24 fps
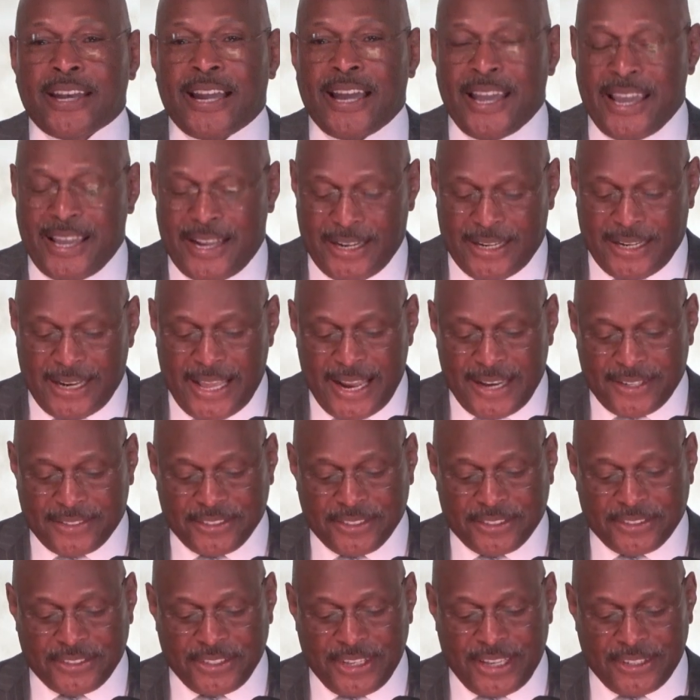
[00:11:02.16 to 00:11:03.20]
and I had a lot of
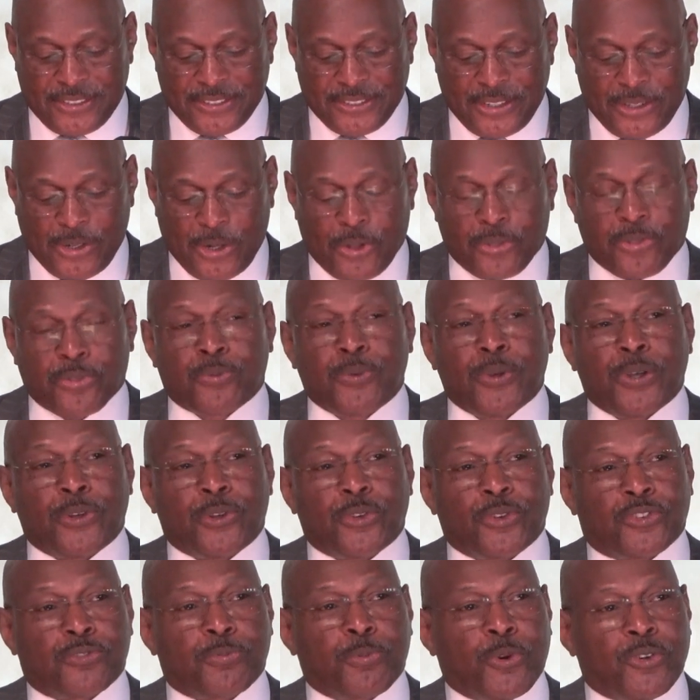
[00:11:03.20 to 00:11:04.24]
success in all 3 of
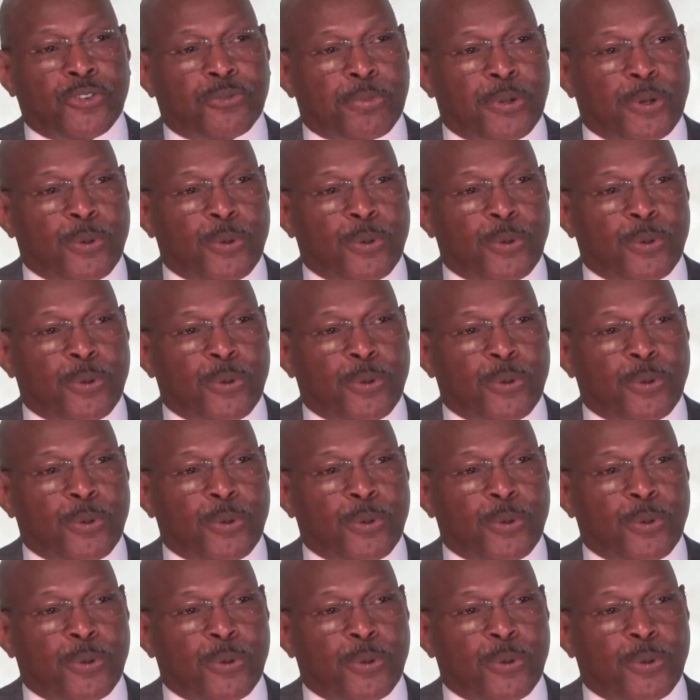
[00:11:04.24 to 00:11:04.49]
those sports.